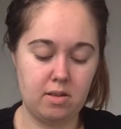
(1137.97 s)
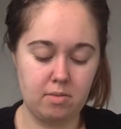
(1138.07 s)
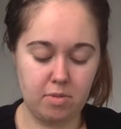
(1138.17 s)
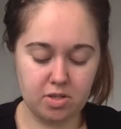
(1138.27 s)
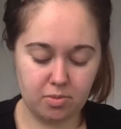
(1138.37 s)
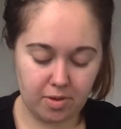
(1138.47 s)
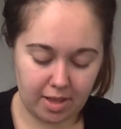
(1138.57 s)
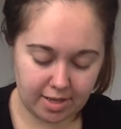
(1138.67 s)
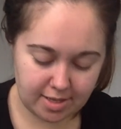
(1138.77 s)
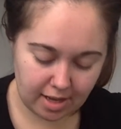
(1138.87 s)
I'm also
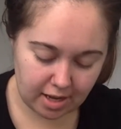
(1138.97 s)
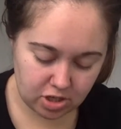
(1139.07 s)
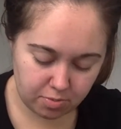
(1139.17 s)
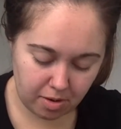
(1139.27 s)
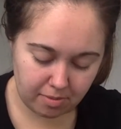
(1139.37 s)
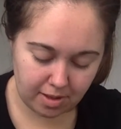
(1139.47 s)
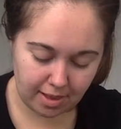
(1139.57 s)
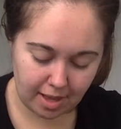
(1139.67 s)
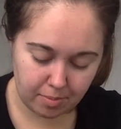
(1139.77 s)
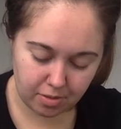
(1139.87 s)
realizing I should probably
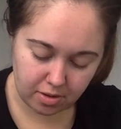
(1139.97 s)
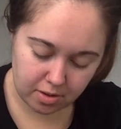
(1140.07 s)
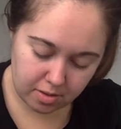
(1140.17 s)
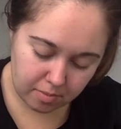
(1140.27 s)
label